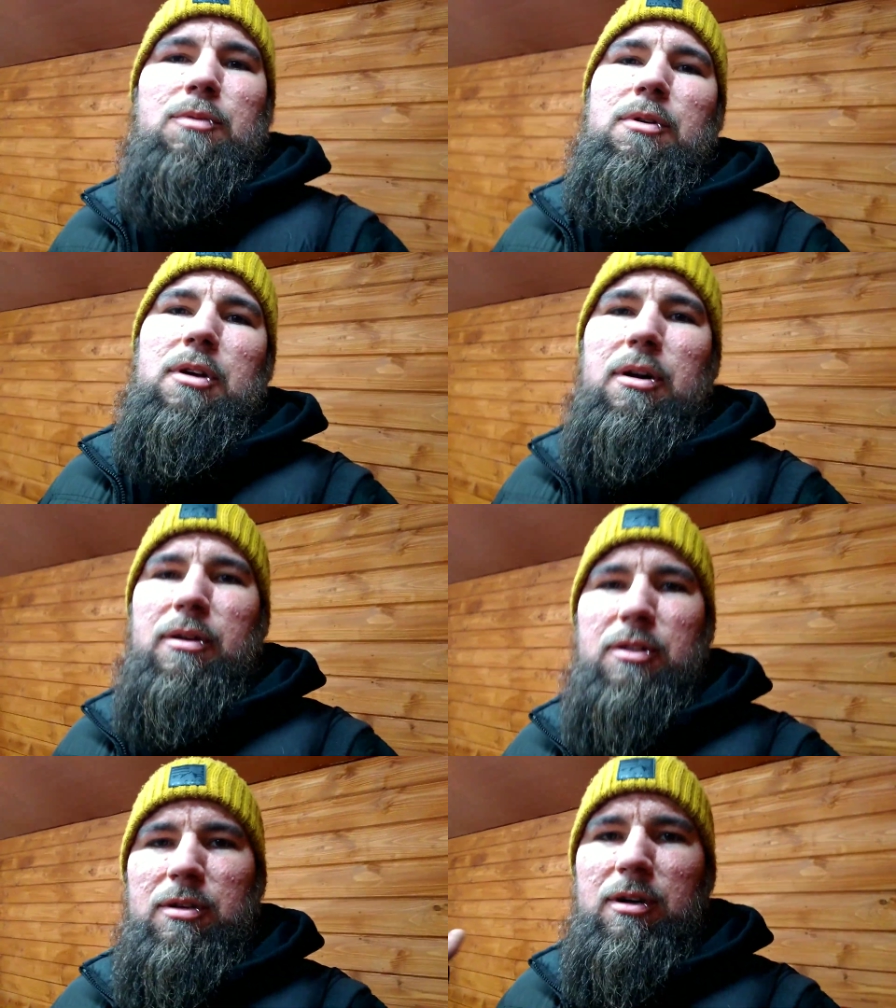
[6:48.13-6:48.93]
you want to go
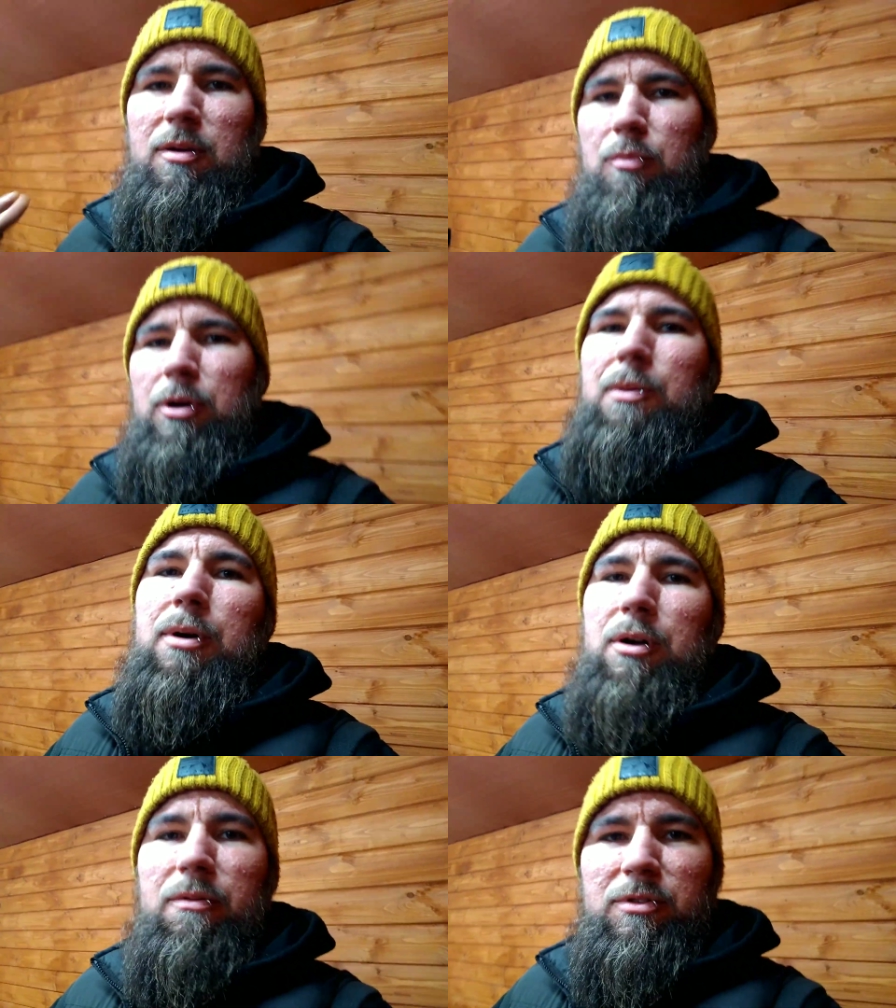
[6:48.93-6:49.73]
into like
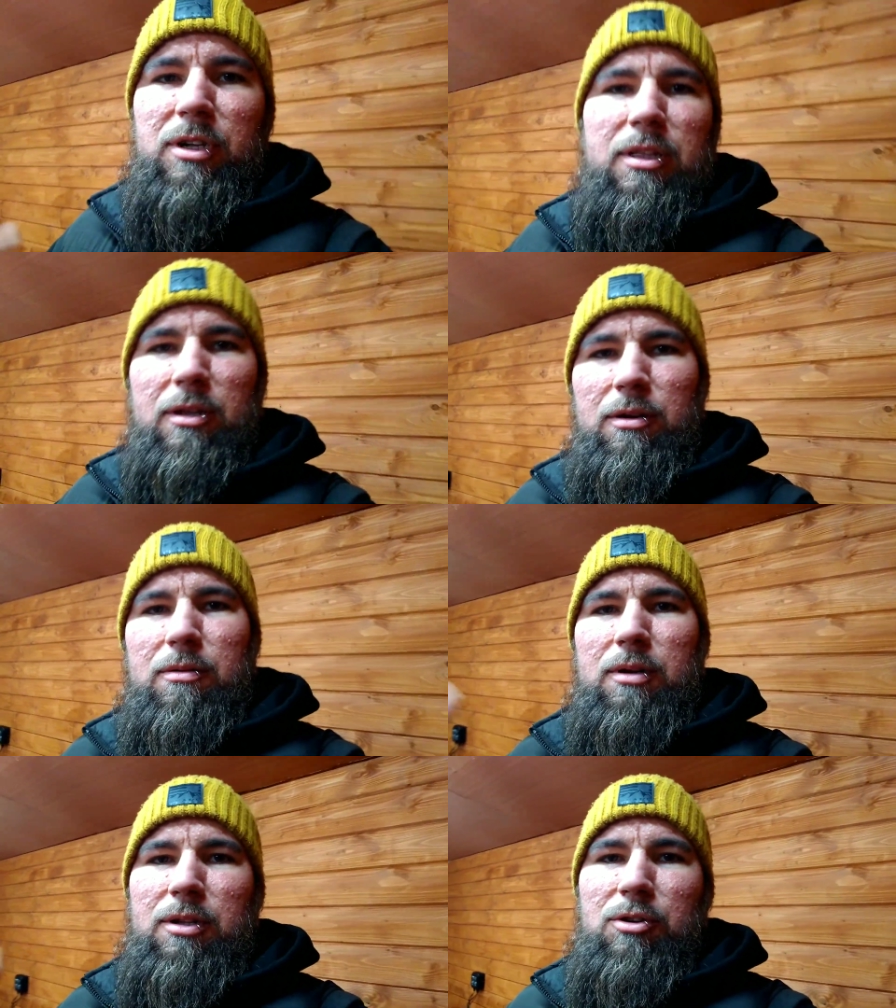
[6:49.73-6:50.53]
brickwork, obviously, then you'll
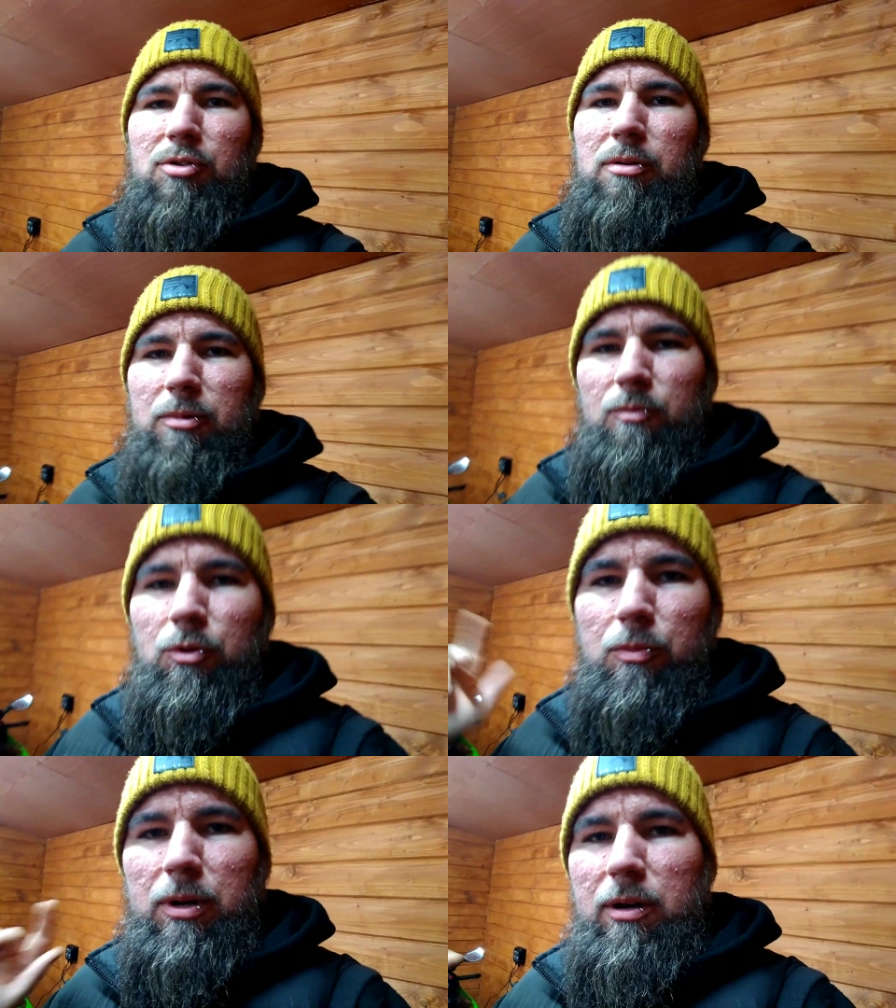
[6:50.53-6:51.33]
need to drill and
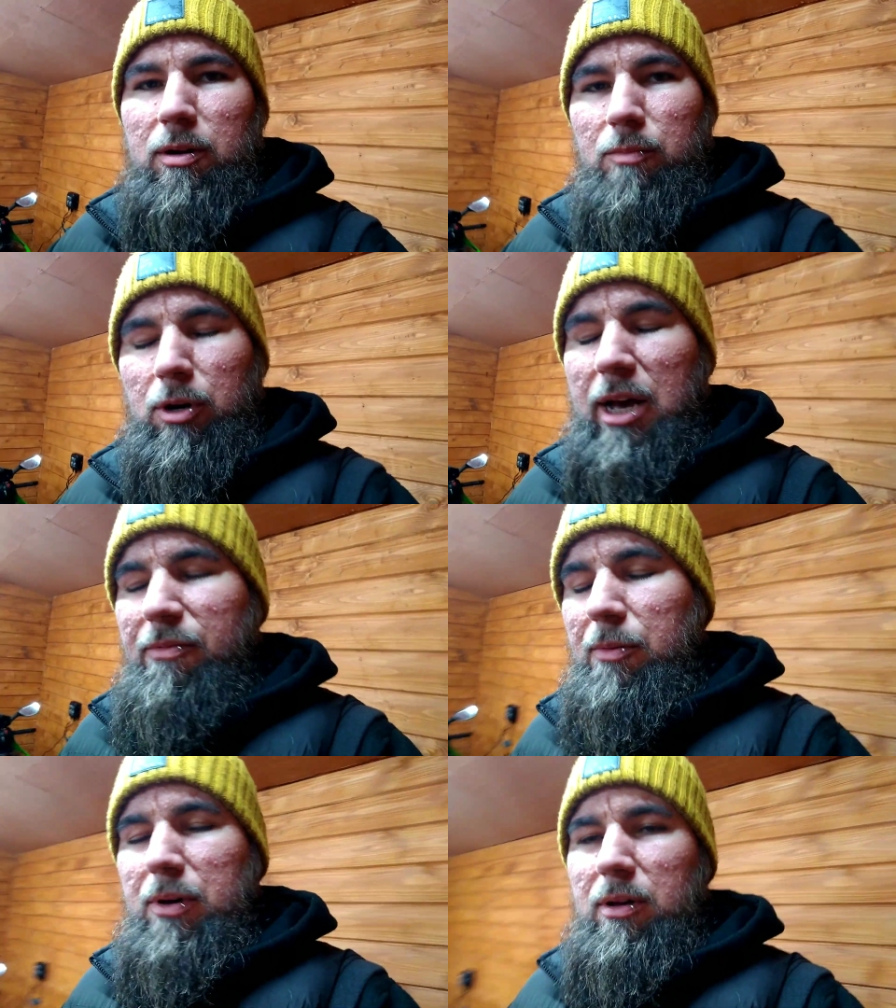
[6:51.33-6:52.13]
brawl plug and
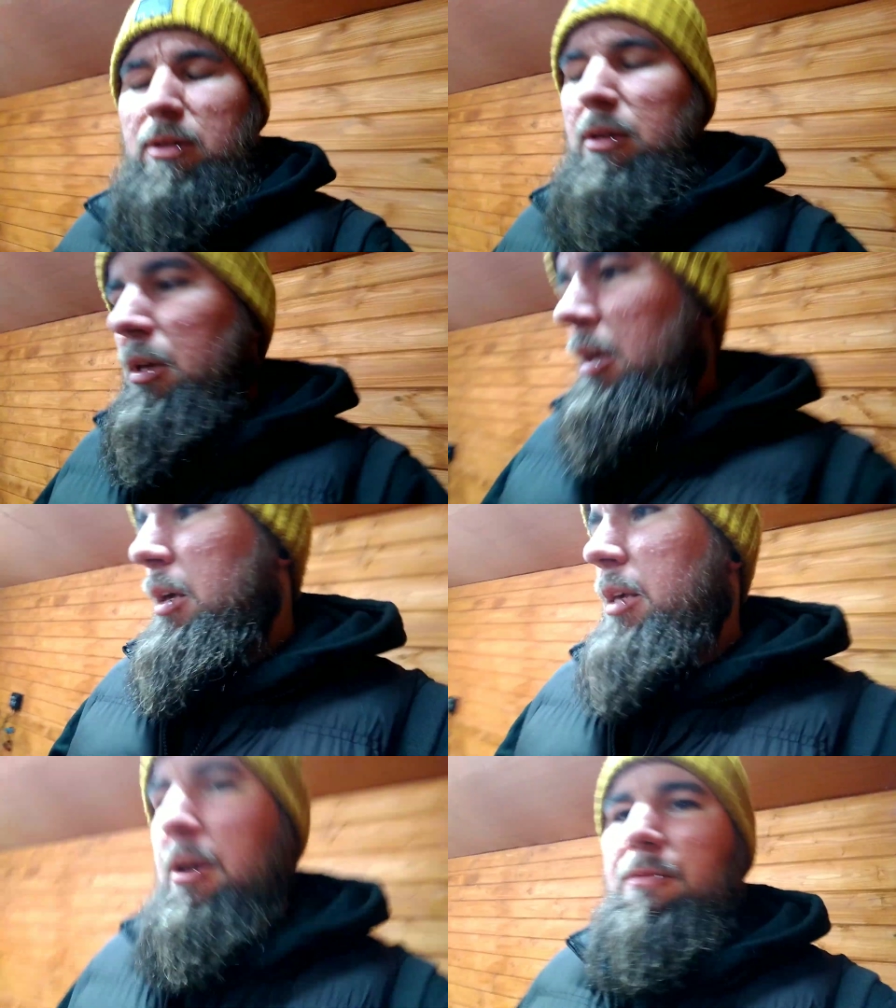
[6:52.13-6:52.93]
whatever. But
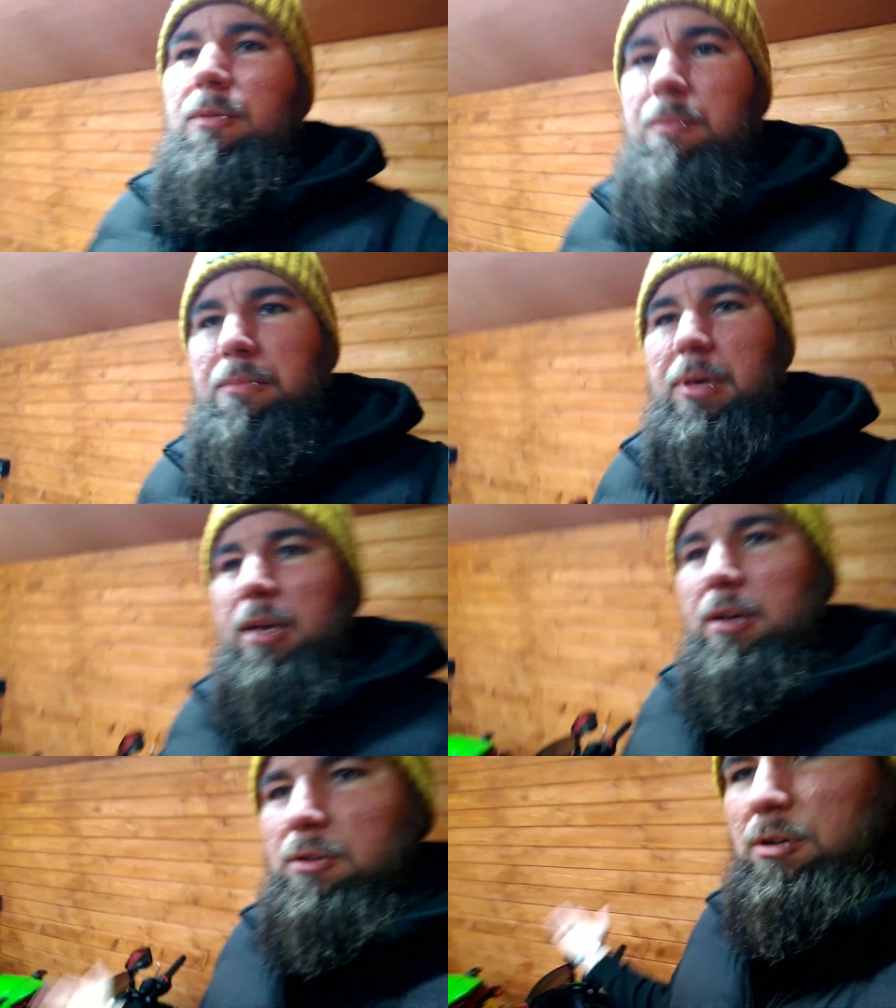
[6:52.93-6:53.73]
yeah, for
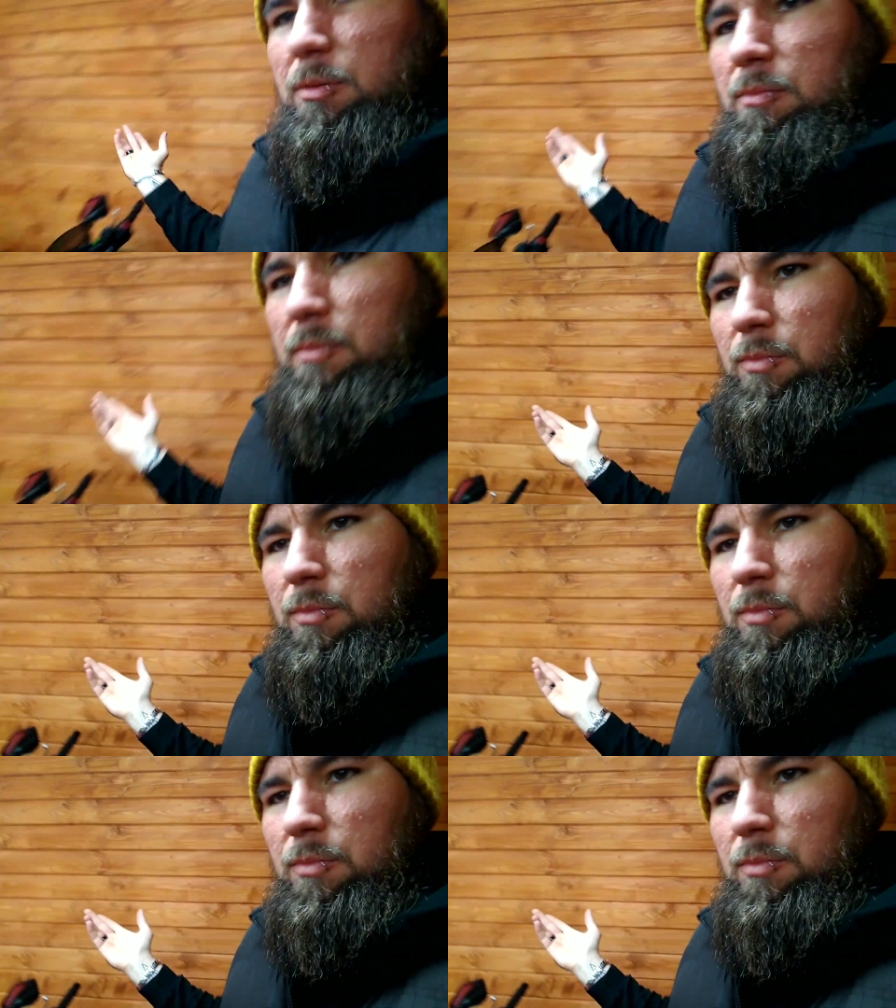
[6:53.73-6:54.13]
me, because I'm